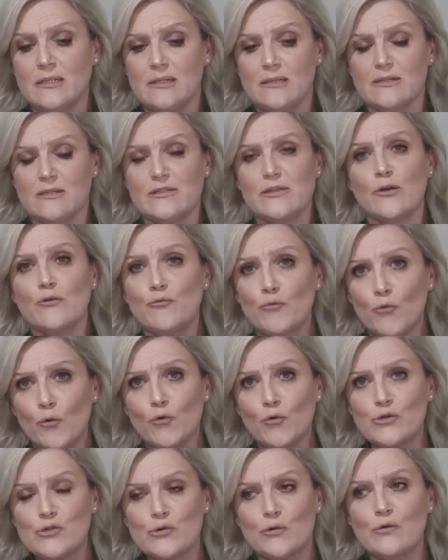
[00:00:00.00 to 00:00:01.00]
so raw
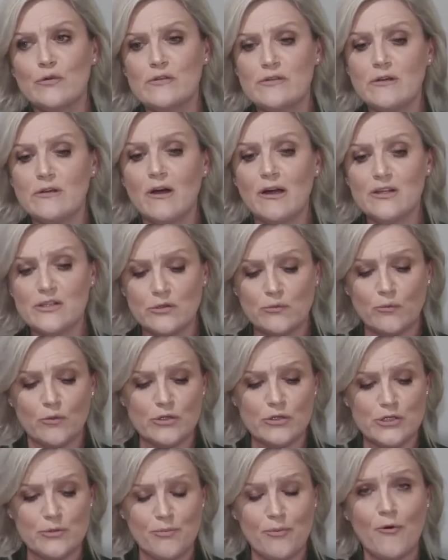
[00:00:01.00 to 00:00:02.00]
doors, you're going to want
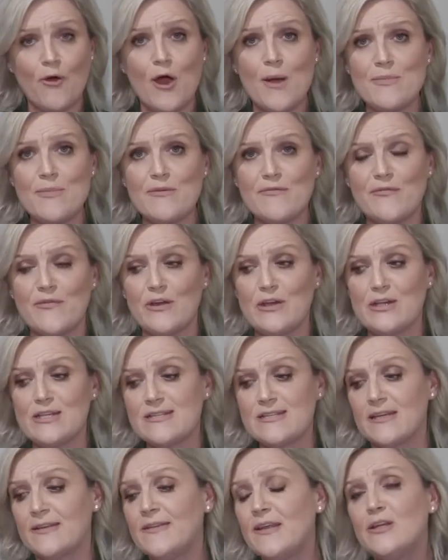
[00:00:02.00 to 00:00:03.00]
to prime them first,
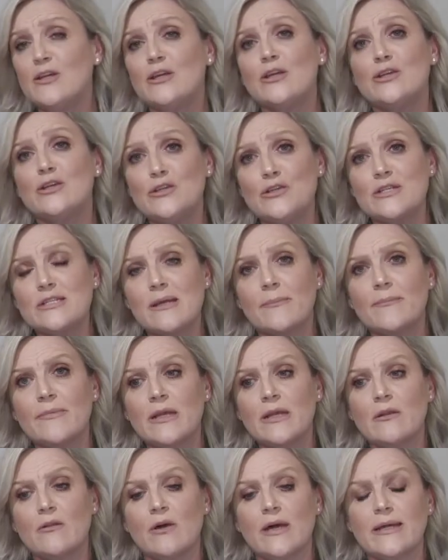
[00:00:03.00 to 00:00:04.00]
and then you could use
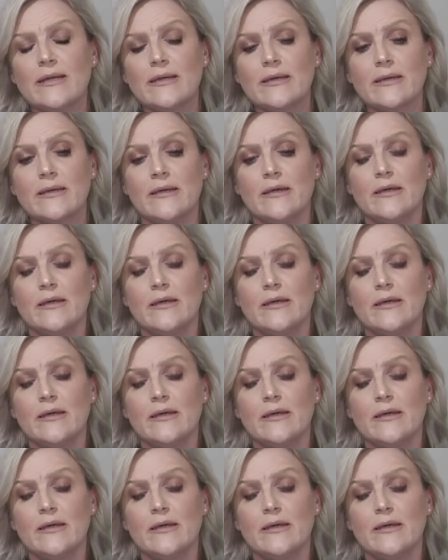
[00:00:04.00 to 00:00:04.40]
something like